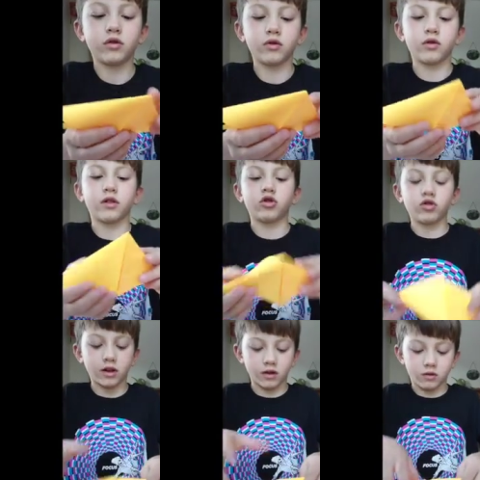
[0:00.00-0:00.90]
so it's a
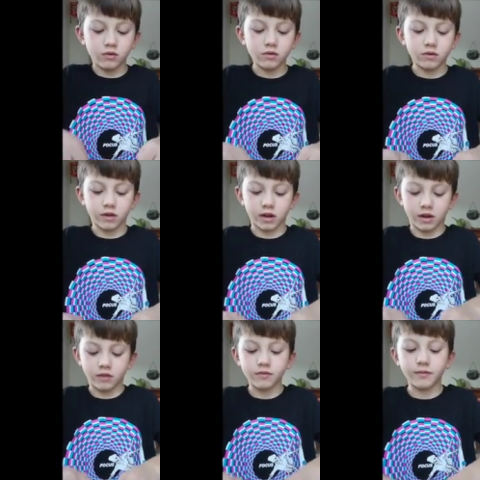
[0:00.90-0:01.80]
triangle
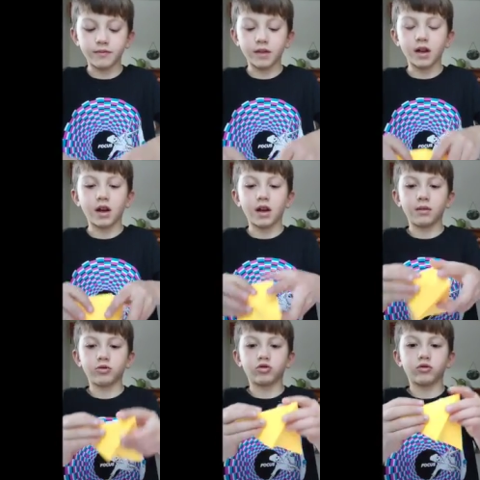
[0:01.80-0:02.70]
now. I'm
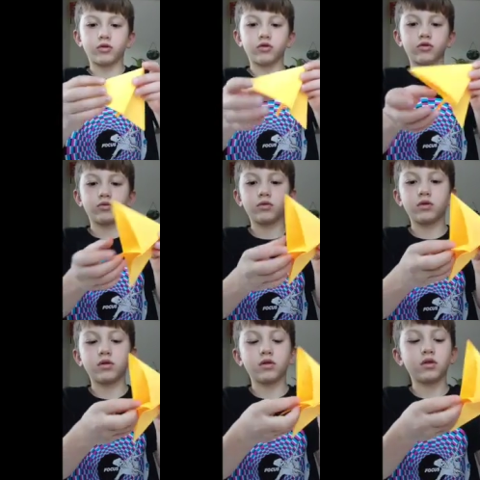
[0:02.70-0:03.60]
just going to
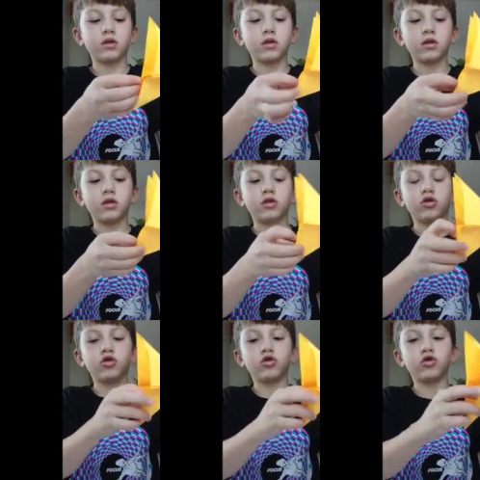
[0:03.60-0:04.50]

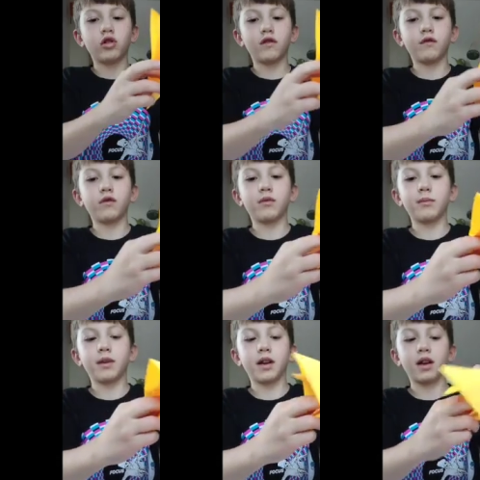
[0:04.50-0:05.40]
shove
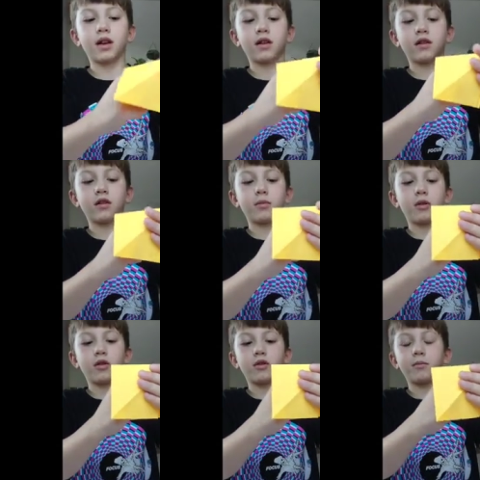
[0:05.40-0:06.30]
my hand in the
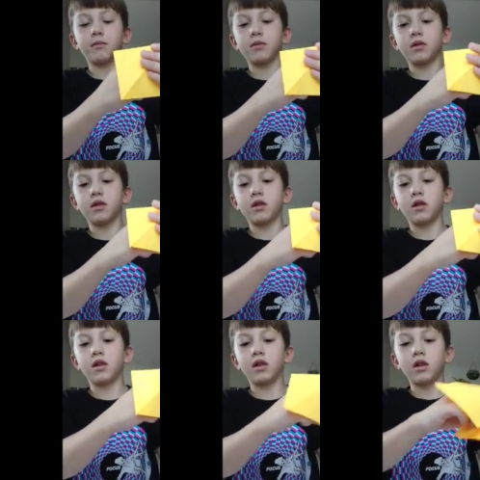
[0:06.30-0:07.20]
bottom.
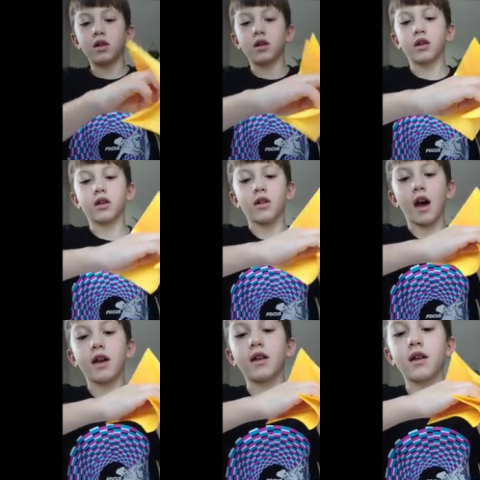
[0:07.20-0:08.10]
For
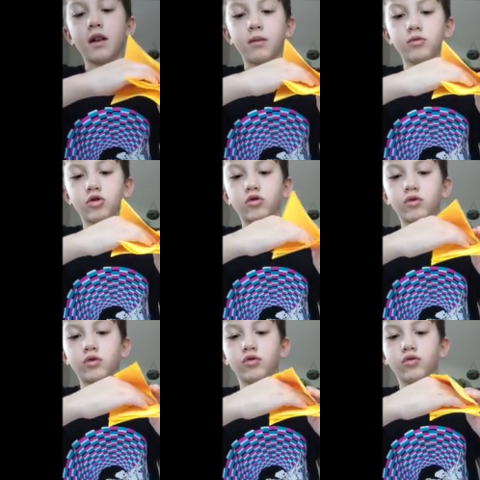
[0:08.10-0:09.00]
that, I'm just
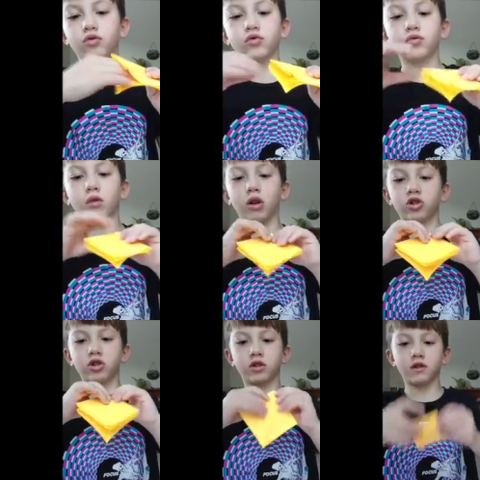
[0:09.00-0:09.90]
going to
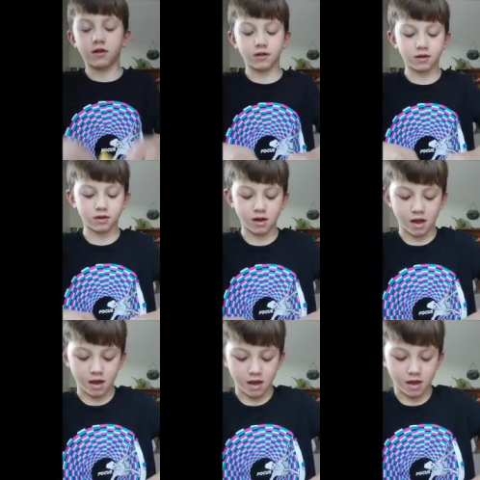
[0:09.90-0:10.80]
squash it.
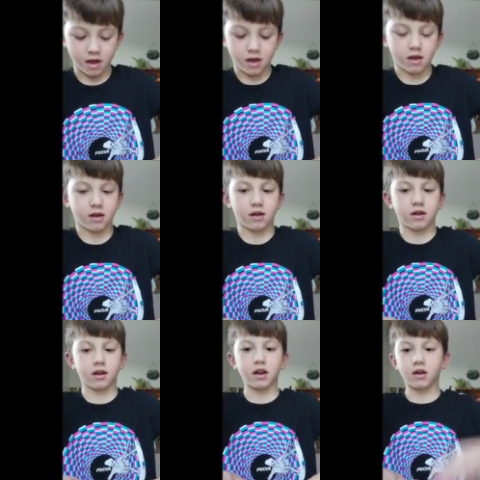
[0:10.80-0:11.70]

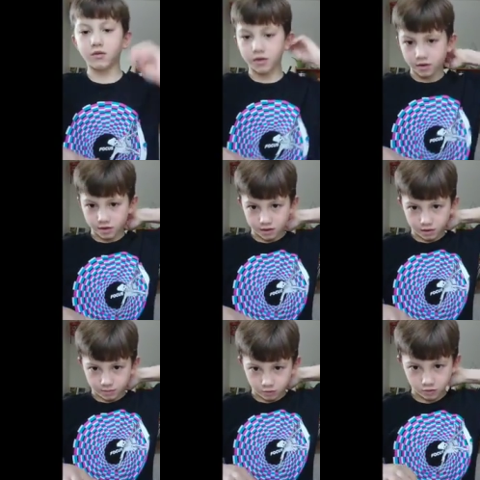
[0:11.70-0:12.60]
Now,
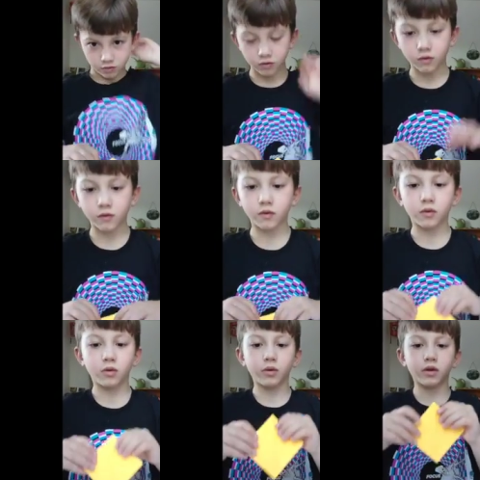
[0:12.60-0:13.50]
I'm going to
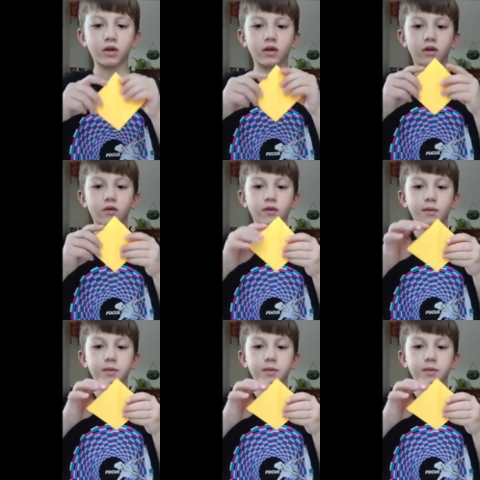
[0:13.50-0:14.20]
fold this up